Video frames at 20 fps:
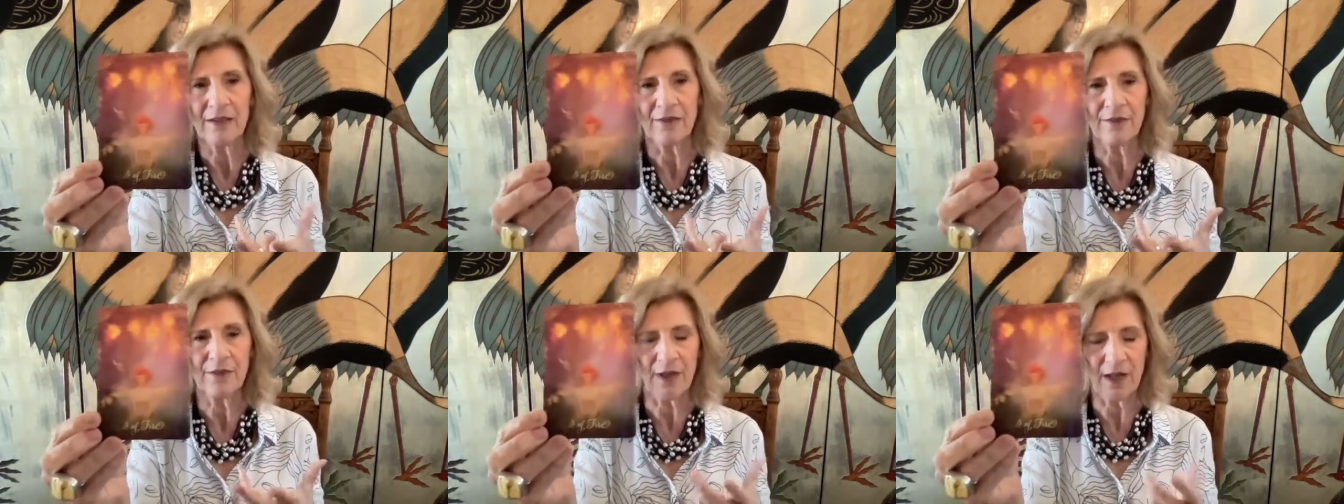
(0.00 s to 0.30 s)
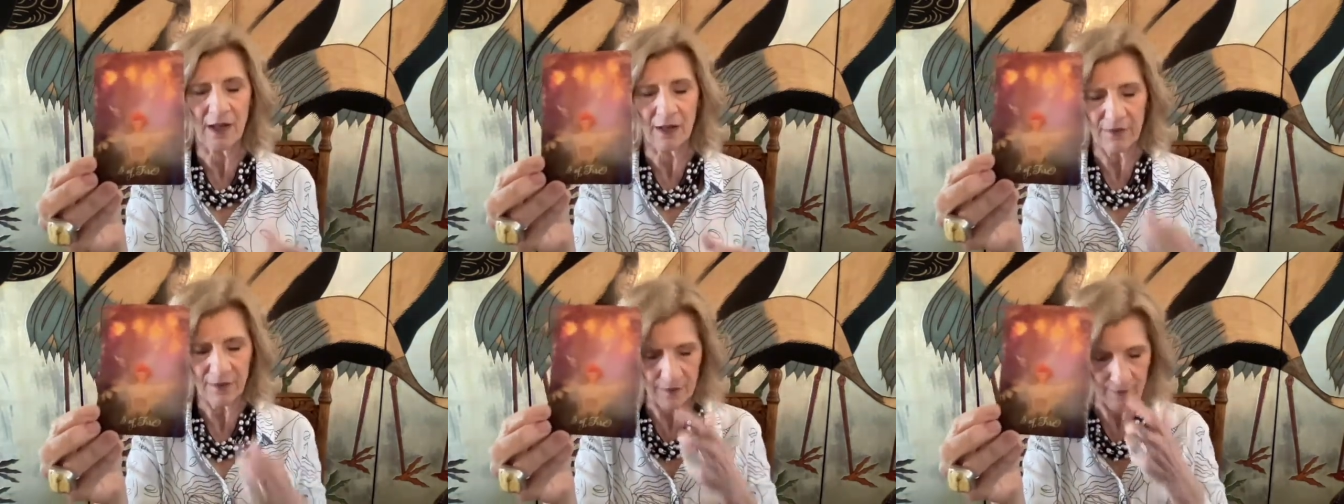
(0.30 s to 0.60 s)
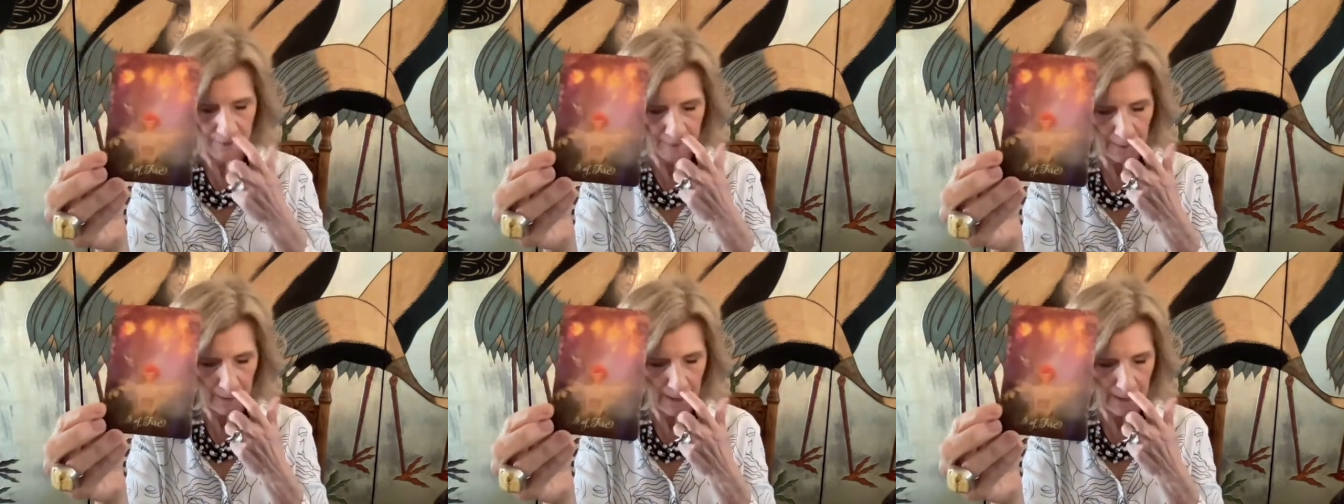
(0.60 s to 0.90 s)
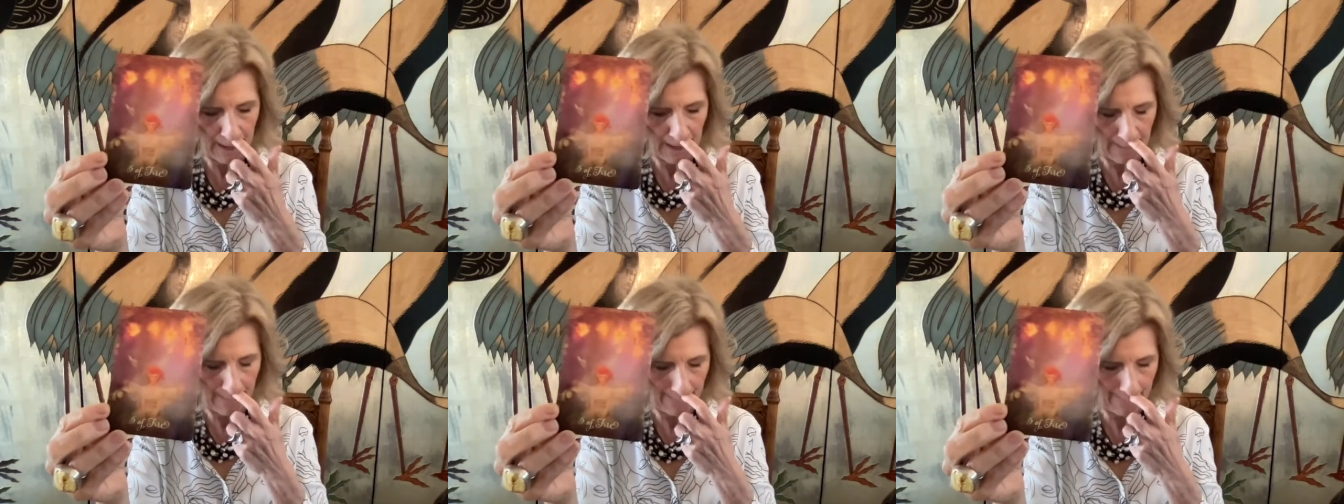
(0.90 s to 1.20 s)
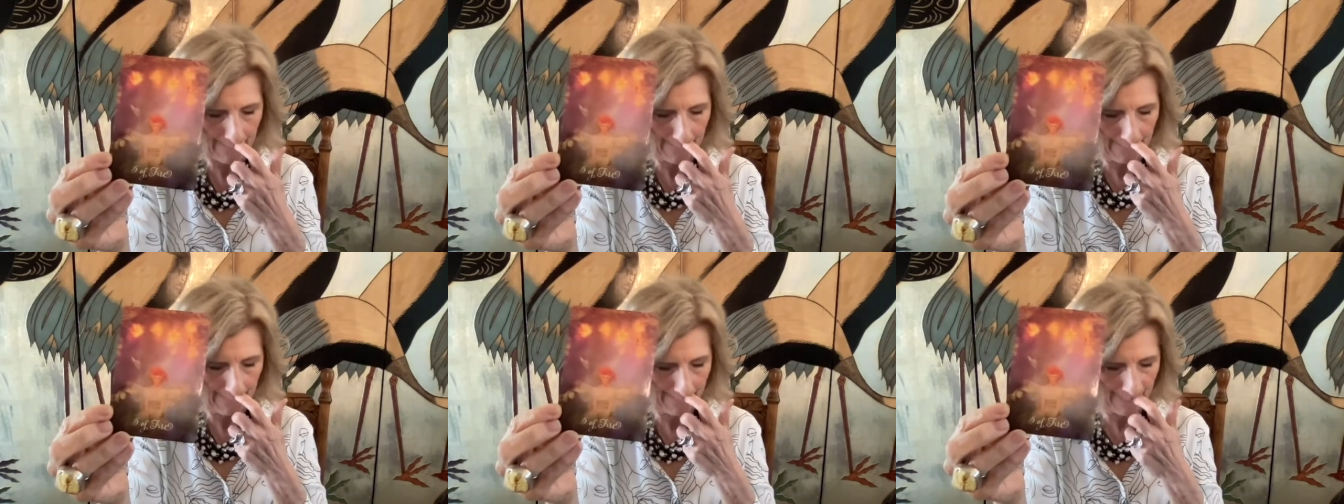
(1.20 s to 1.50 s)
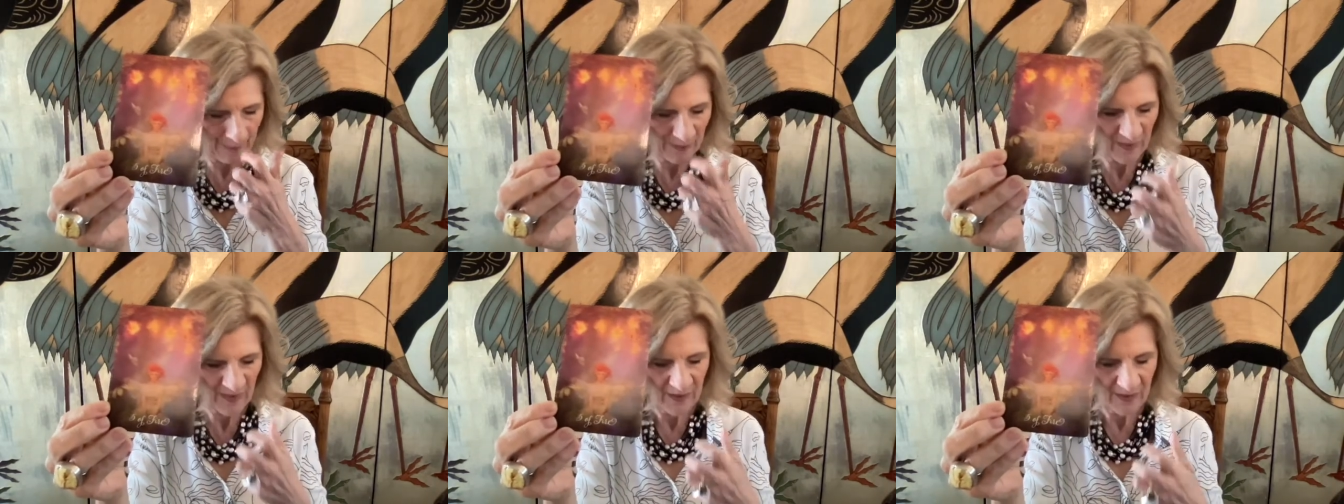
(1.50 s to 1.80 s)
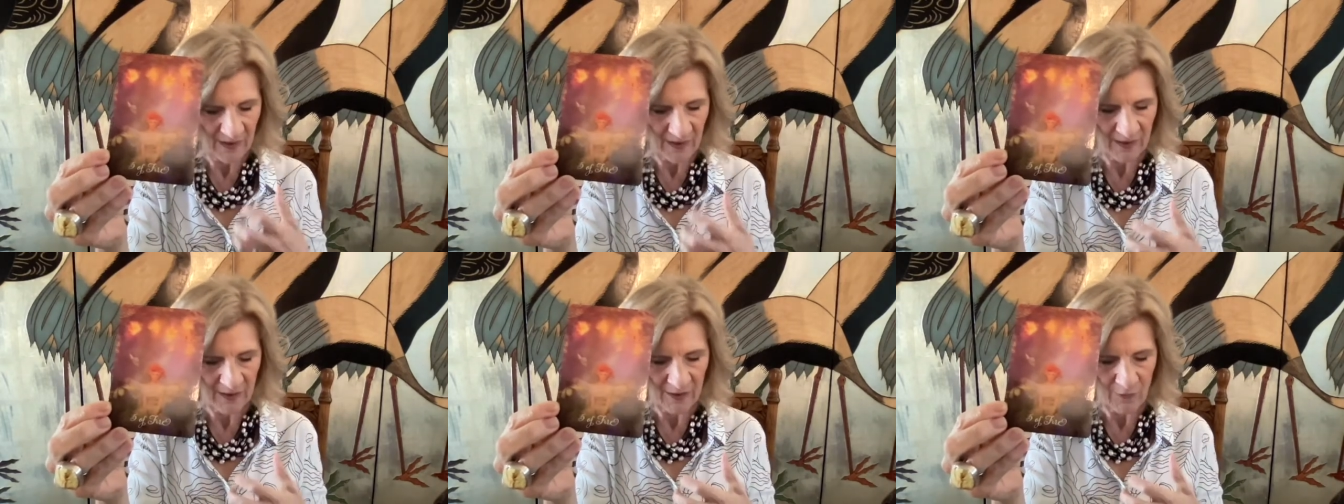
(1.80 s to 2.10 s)
Five of Fire.
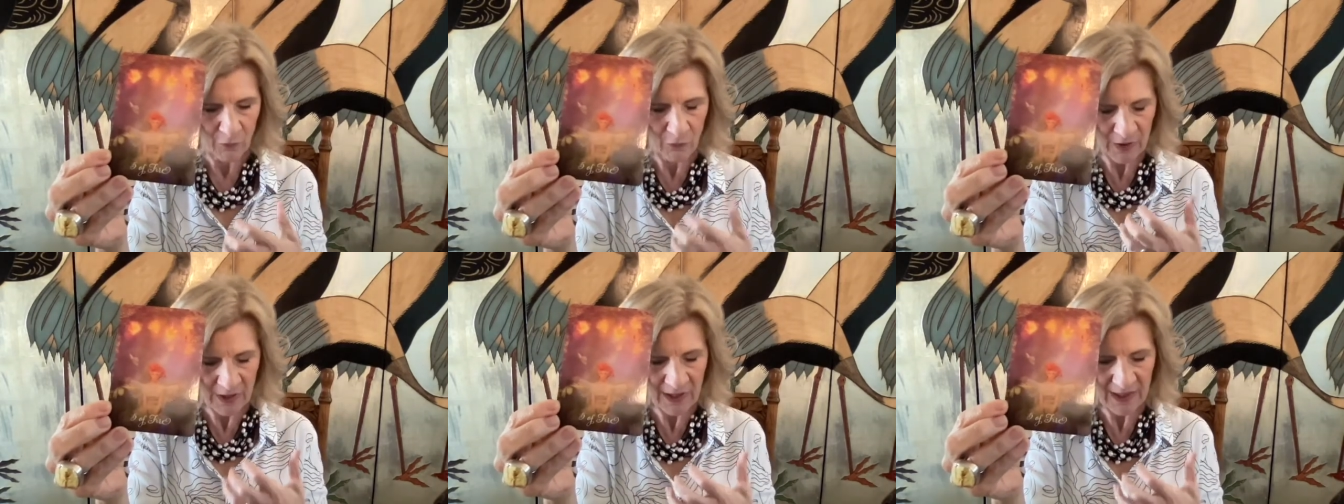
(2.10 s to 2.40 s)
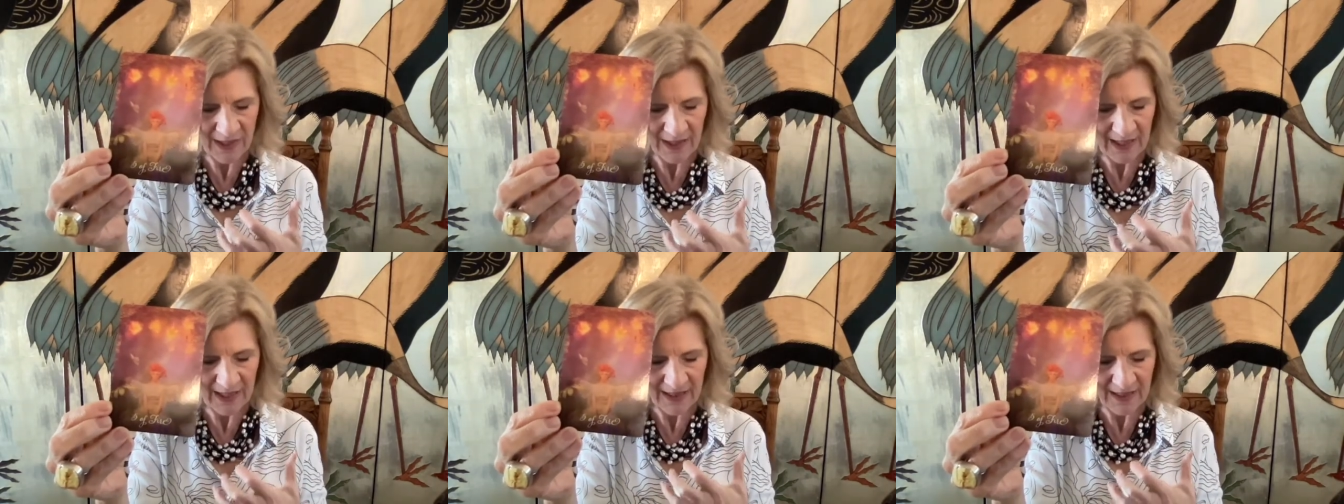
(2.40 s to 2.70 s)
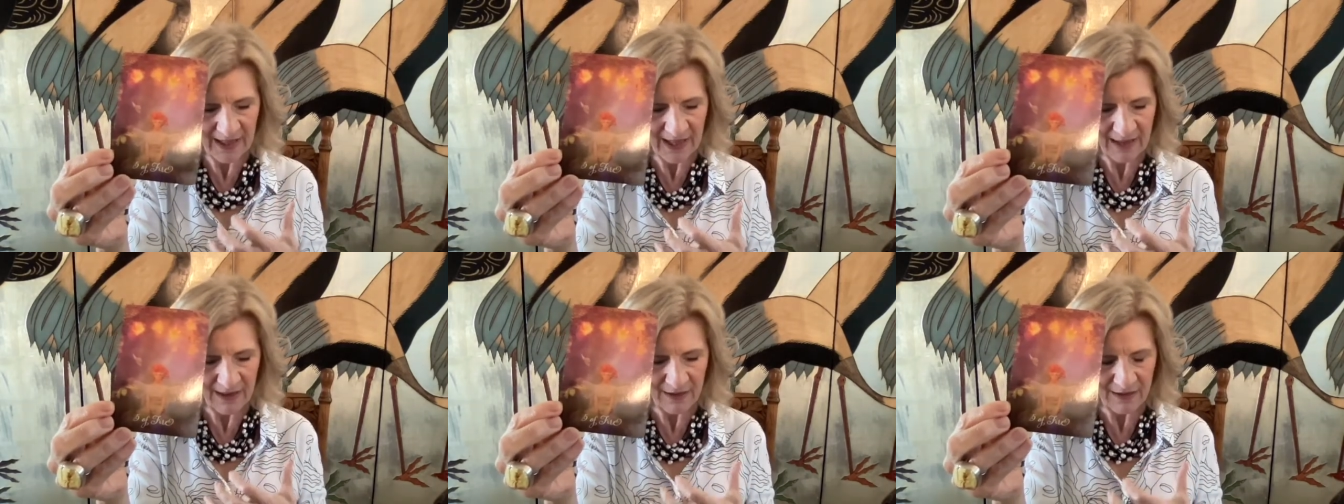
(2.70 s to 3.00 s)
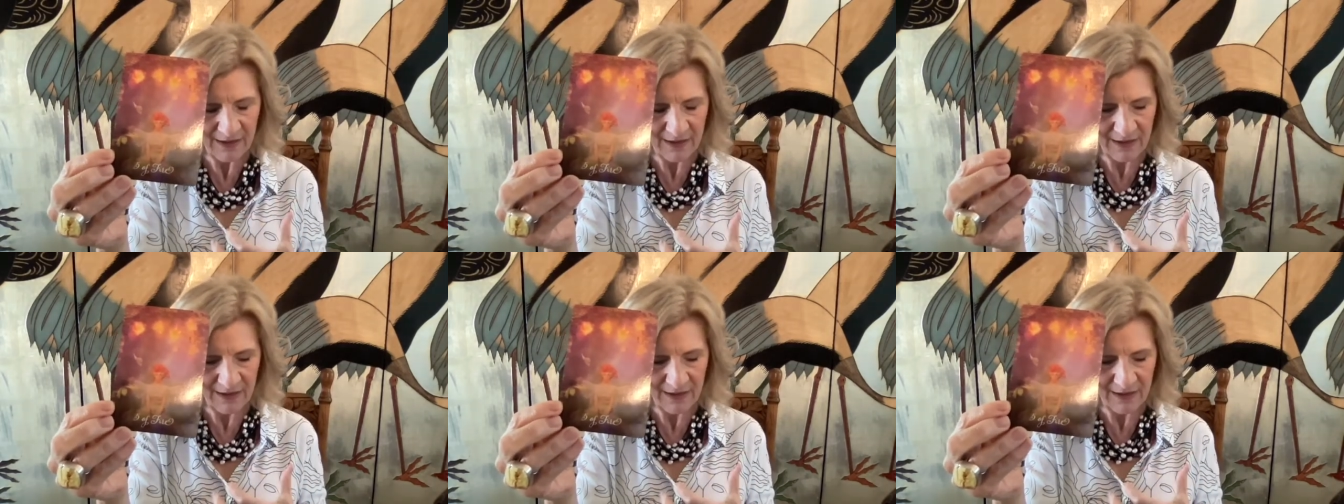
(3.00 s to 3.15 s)
Really get that